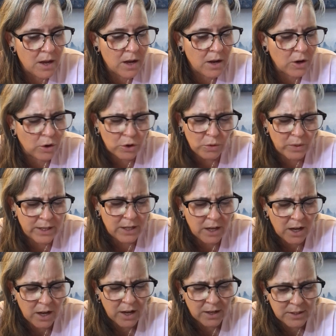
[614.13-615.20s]
Or
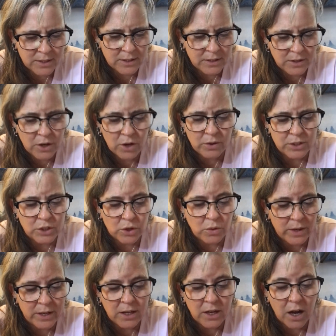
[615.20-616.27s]
quincunx. No, it's a
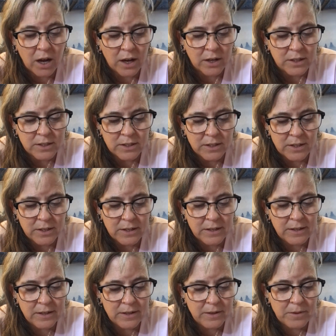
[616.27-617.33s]
quincunx.
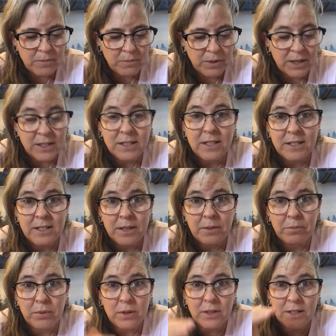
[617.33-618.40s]
Because the
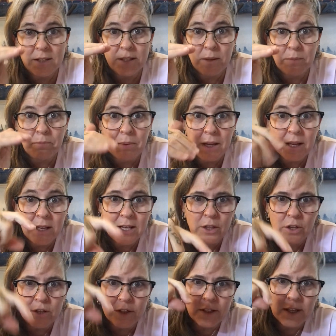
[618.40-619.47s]
symbol is the bench. It
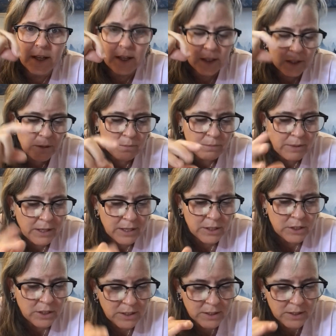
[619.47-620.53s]
looks like a little
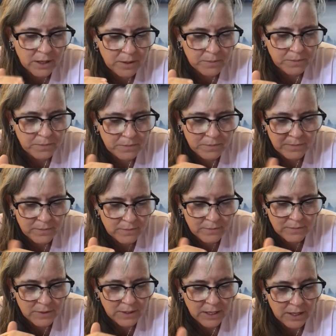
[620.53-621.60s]
bench that's up,
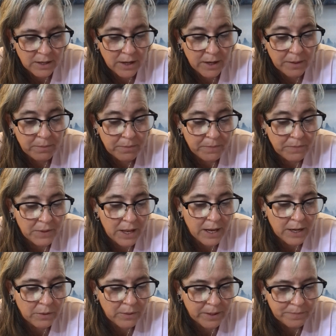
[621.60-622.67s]
sitting up.
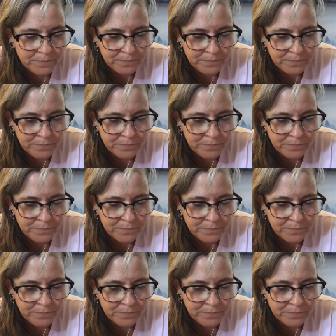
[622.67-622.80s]
Anyway.